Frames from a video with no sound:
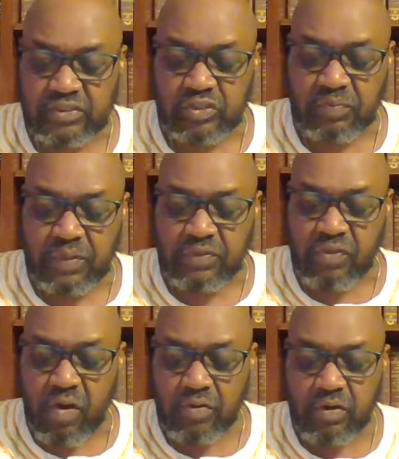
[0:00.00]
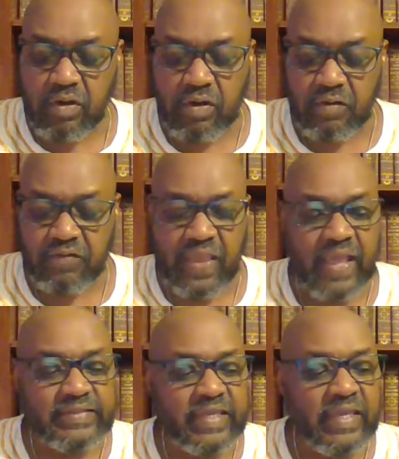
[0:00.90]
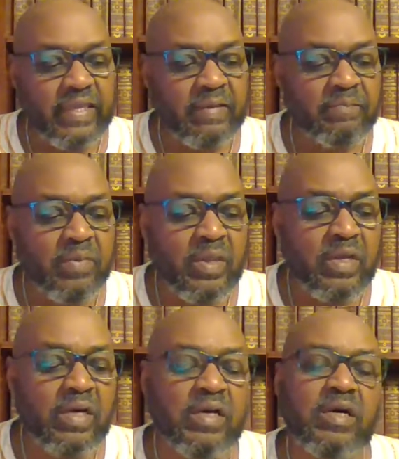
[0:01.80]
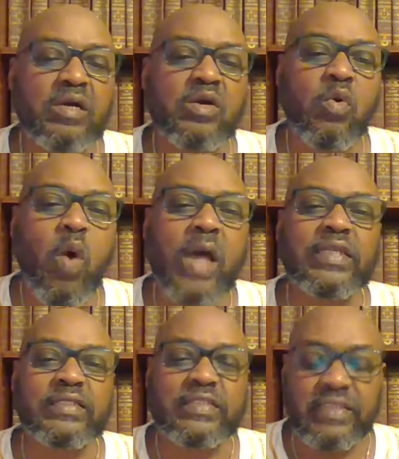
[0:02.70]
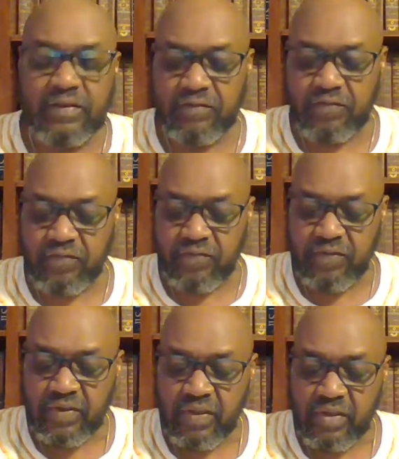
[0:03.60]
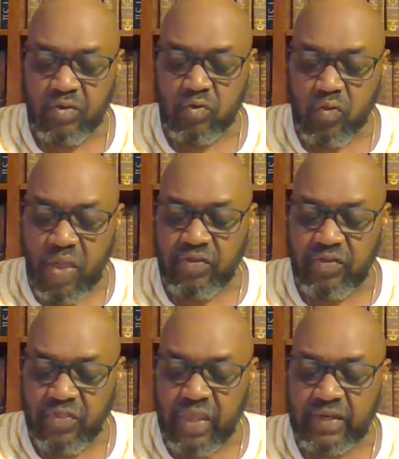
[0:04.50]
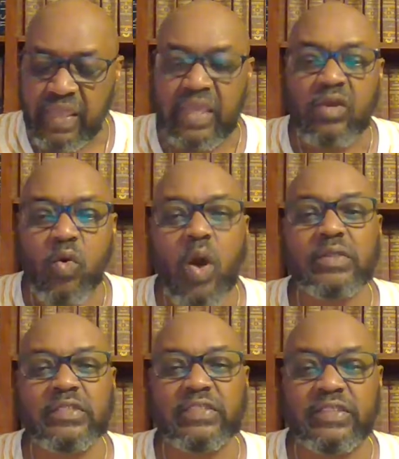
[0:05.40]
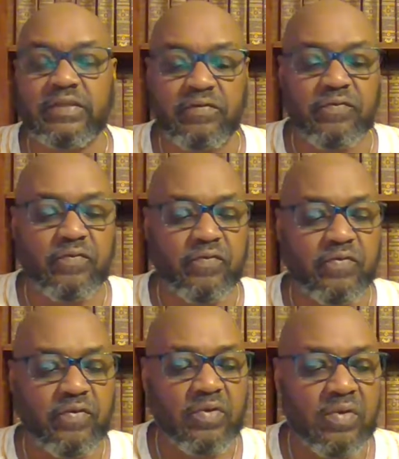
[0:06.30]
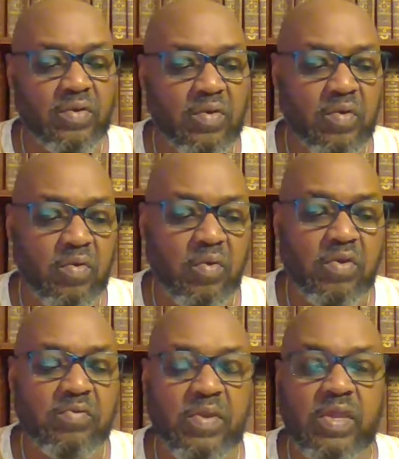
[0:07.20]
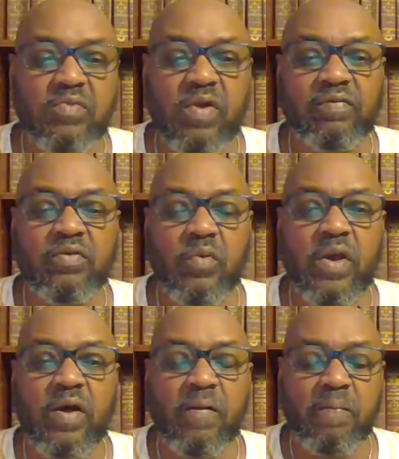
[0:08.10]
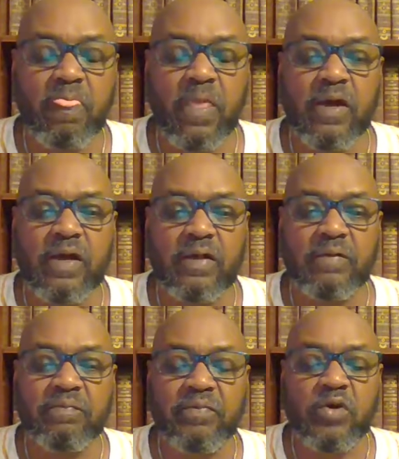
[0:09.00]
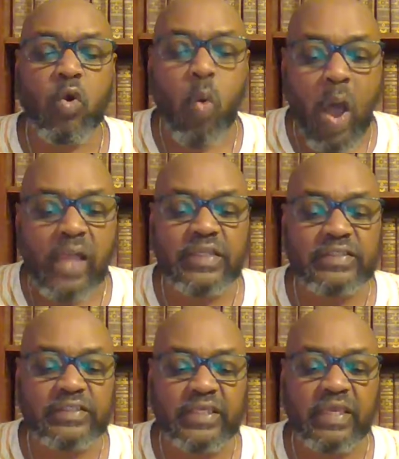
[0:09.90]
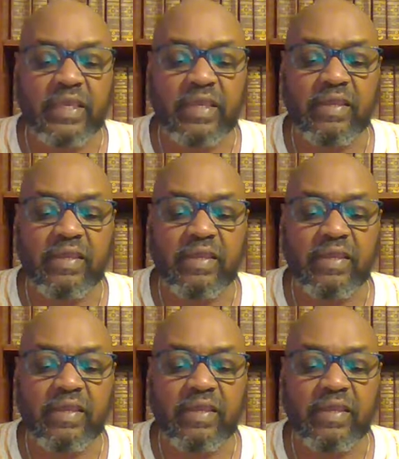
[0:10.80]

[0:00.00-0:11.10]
should be thought of as a qualitative rather than a quantitative. What do you mean, Reverend? Well, the quality